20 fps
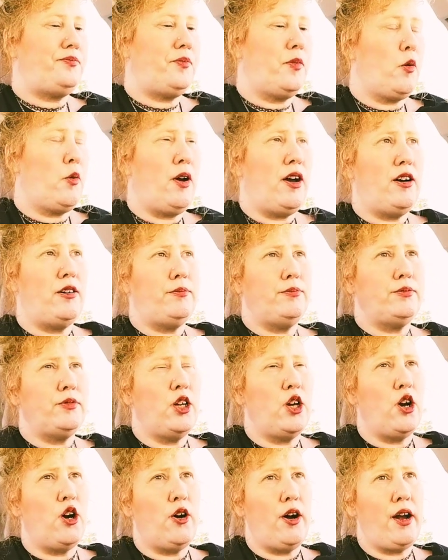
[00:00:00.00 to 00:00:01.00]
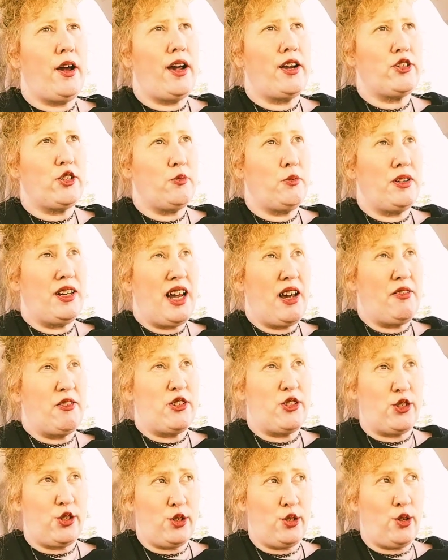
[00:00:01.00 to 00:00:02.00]
Well, no, I actually wouldn't have a
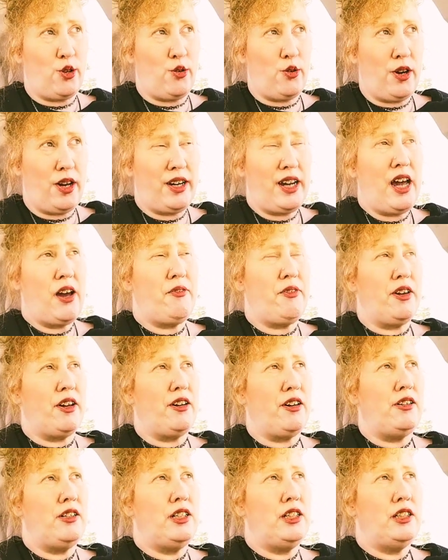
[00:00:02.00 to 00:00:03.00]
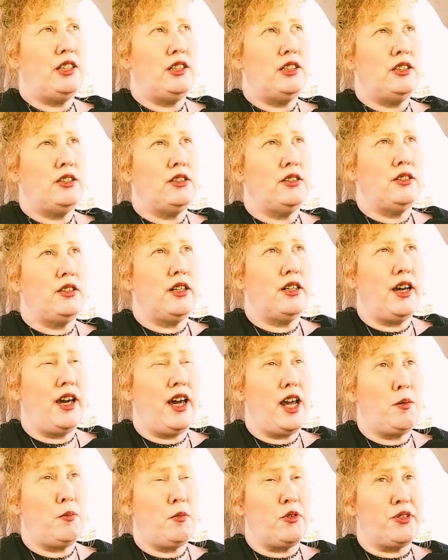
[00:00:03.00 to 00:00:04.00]
zoo. I'd have a
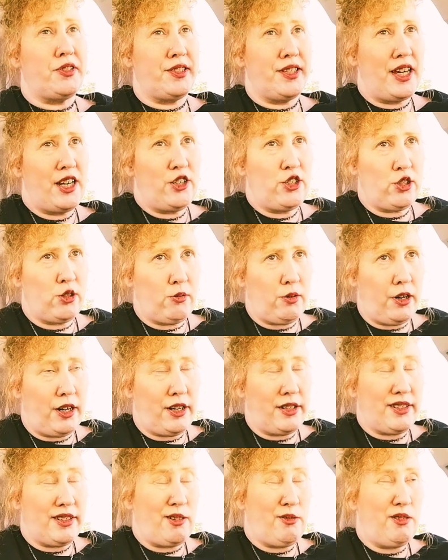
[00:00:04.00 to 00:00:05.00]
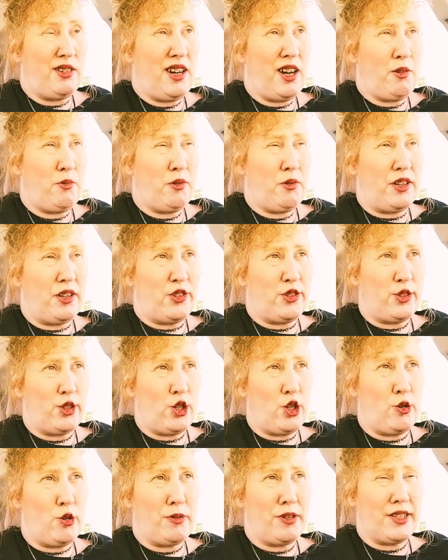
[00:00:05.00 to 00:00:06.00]
animal sanctuary, because I would not want a
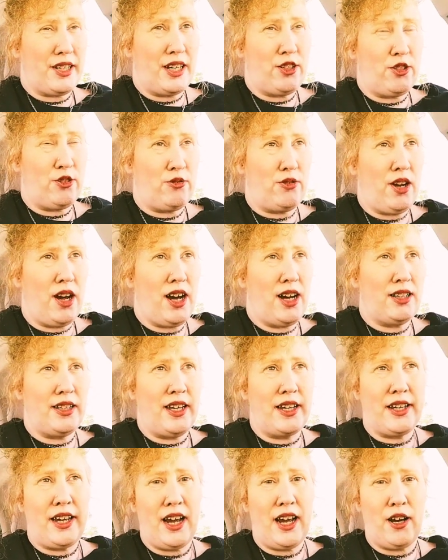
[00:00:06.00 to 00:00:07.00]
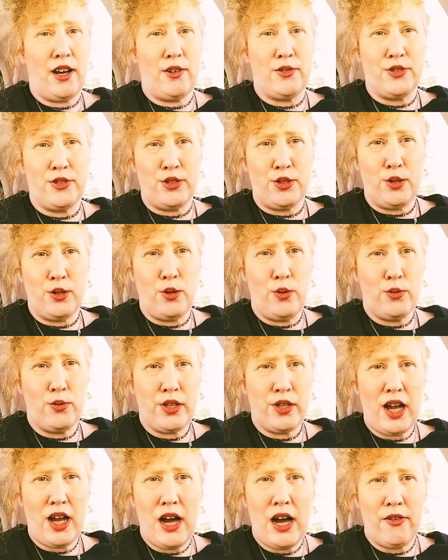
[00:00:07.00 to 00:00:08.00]
zoo, because I do not like how
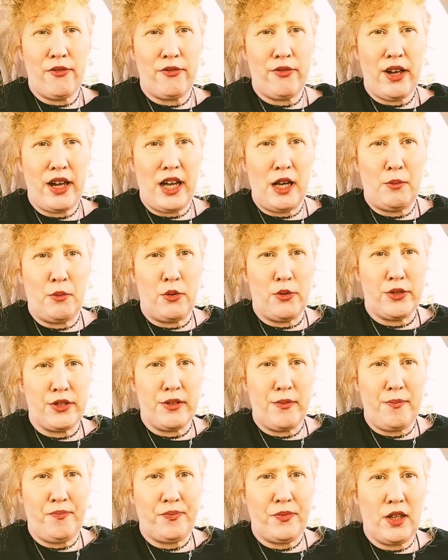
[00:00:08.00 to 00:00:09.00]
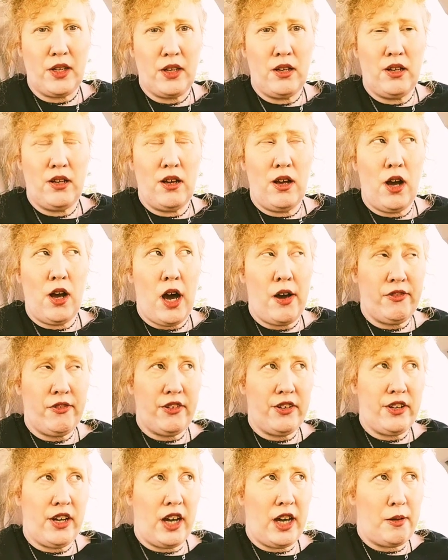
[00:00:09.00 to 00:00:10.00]
zoos have animals
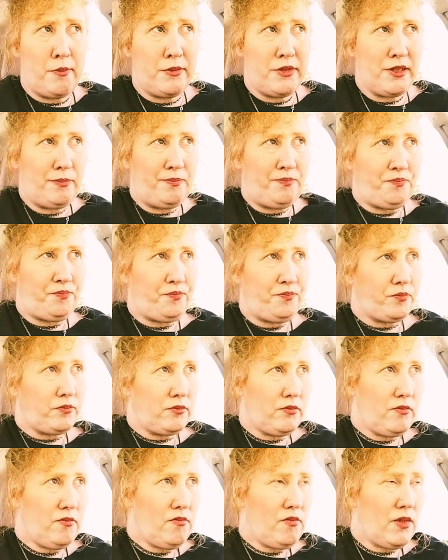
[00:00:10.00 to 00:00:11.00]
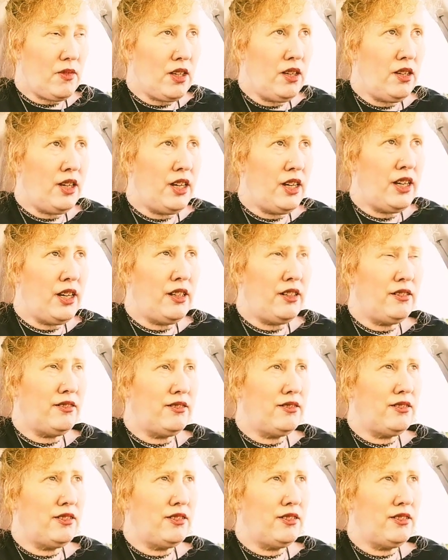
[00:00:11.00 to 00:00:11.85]
oftentimes in